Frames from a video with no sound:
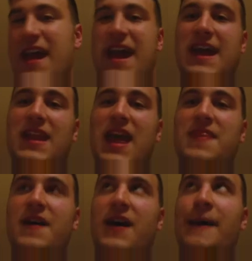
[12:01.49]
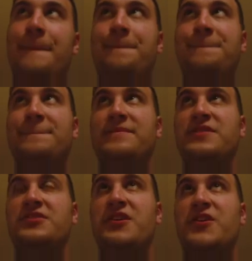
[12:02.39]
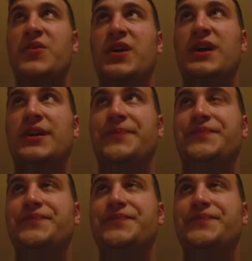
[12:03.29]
And then, um, you know, uh,